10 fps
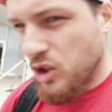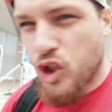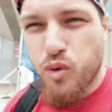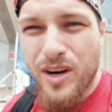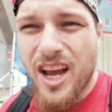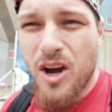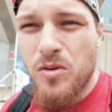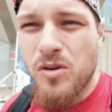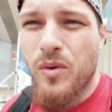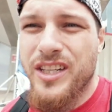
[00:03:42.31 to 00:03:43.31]
trio,
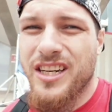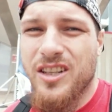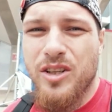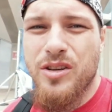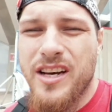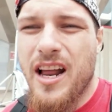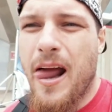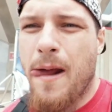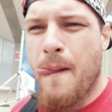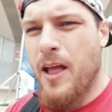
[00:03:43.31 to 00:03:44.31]
which included
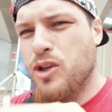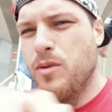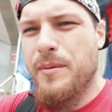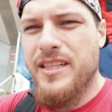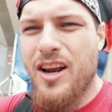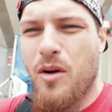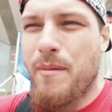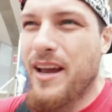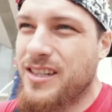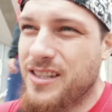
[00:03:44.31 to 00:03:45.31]
a sweet potato
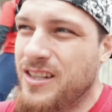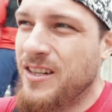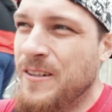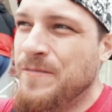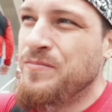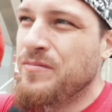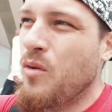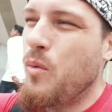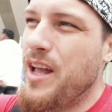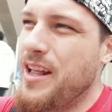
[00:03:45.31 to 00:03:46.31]
base
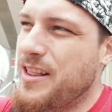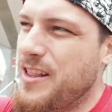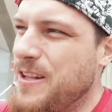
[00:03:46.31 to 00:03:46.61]
with